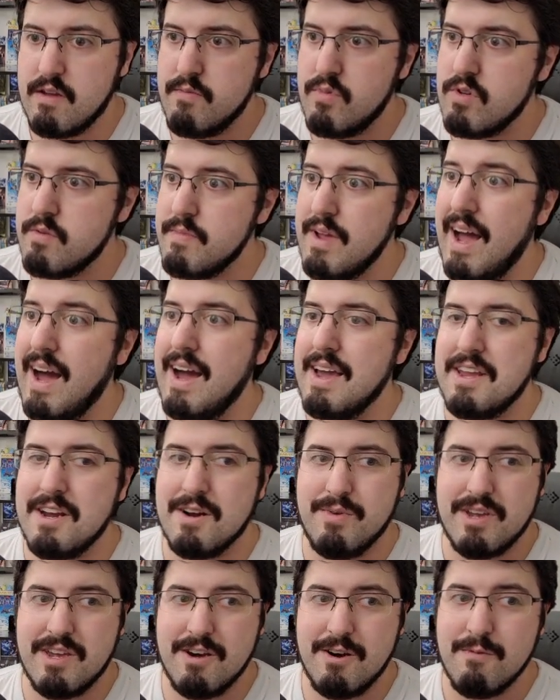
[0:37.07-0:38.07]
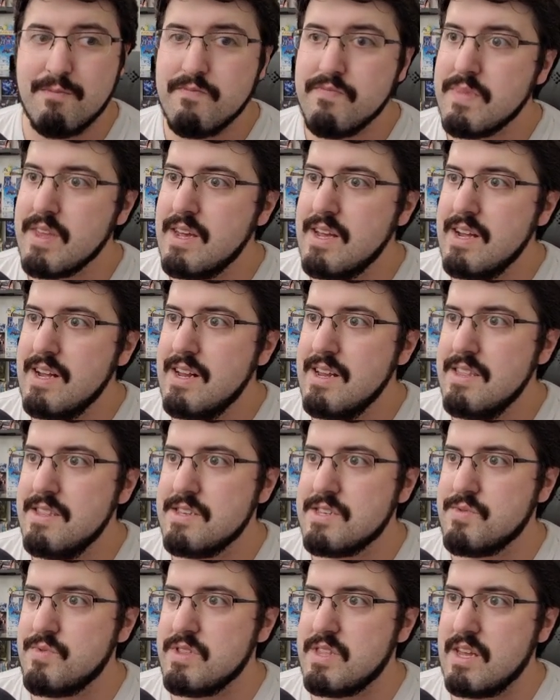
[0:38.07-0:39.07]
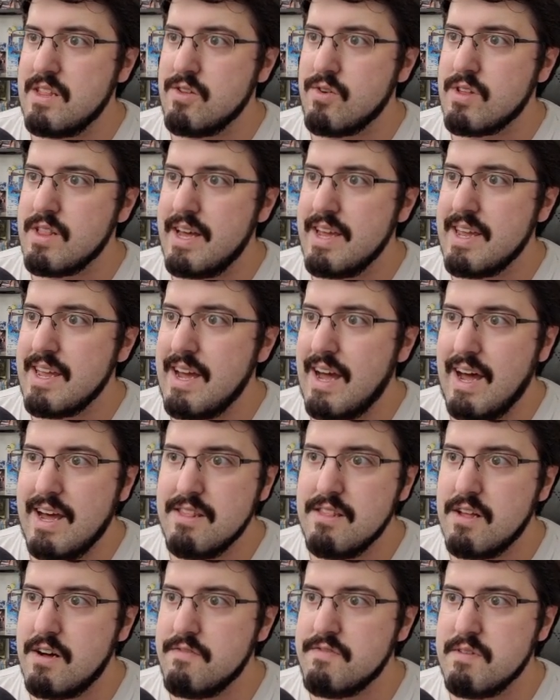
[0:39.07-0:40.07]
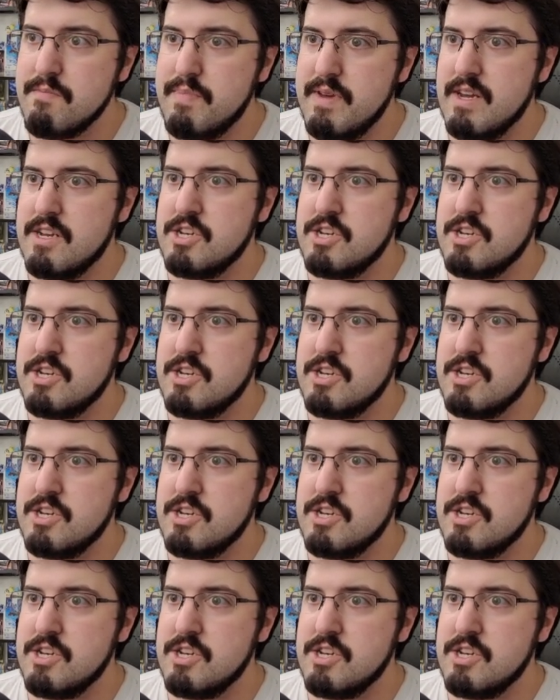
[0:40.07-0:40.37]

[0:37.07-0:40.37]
pull up. Ah, here we go. This is what they look like. I love the big